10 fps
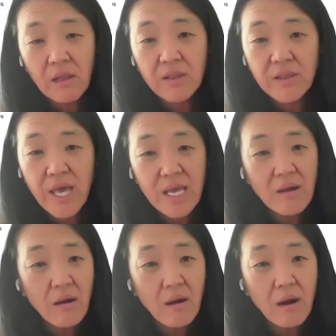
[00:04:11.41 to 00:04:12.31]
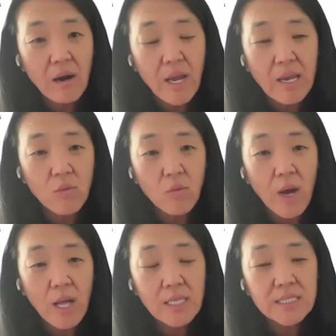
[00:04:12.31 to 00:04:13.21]
they are a
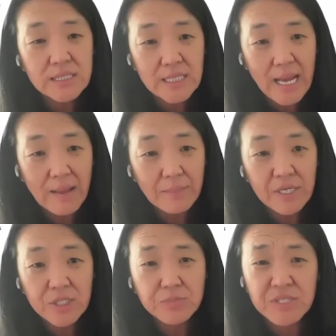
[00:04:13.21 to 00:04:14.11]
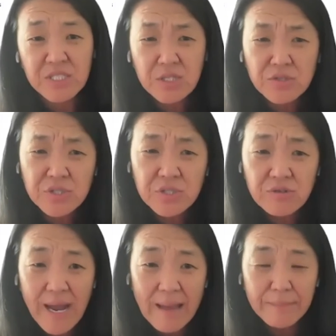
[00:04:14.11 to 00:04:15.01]
well-established but still
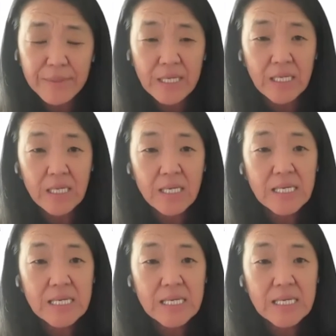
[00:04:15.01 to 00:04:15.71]
scrappy